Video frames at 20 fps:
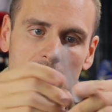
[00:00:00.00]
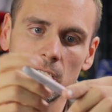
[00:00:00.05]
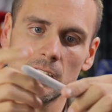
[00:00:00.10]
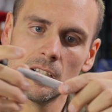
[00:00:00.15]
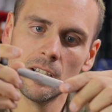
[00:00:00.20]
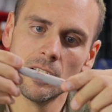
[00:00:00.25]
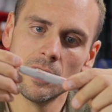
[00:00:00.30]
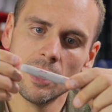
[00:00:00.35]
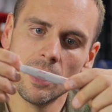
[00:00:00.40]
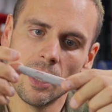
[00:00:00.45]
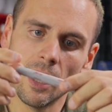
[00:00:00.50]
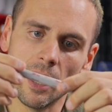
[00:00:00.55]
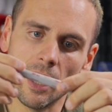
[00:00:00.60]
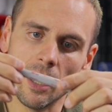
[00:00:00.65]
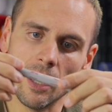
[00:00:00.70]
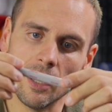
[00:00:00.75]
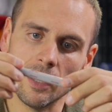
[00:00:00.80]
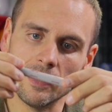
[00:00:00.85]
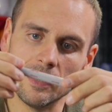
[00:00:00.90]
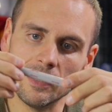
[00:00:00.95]
it.
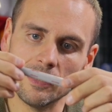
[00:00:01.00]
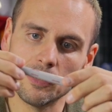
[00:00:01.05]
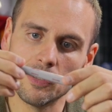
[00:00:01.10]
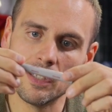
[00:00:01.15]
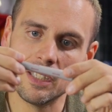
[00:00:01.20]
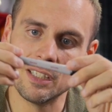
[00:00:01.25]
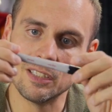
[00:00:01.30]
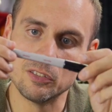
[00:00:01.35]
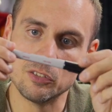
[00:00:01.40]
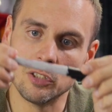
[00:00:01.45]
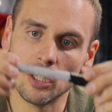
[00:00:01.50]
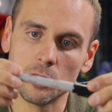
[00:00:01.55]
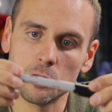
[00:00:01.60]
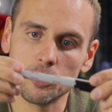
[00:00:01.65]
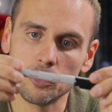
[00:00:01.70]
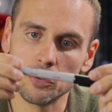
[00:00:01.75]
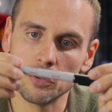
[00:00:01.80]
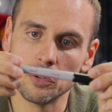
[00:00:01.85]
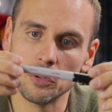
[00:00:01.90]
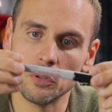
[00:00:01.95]
These are the
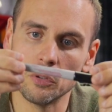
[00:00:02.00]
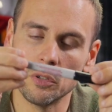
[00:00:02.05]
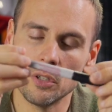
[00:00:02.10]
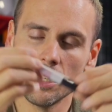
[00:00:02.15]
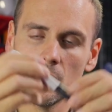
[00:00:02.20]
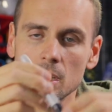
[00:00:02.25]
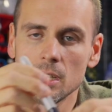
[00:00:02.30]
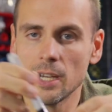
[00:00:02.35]
industrial.